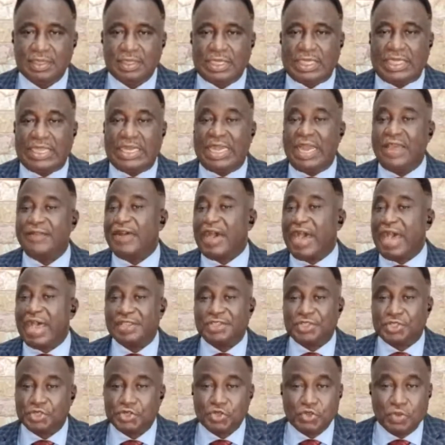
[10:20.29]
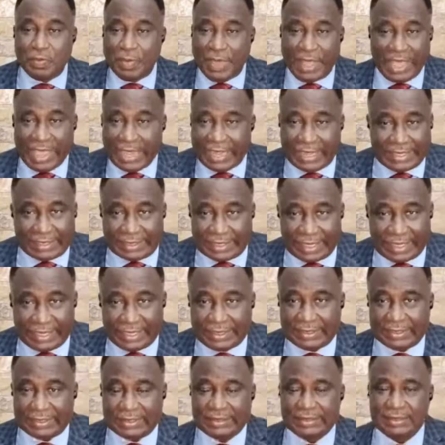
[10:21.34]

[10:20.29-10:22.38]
He never assumed anything.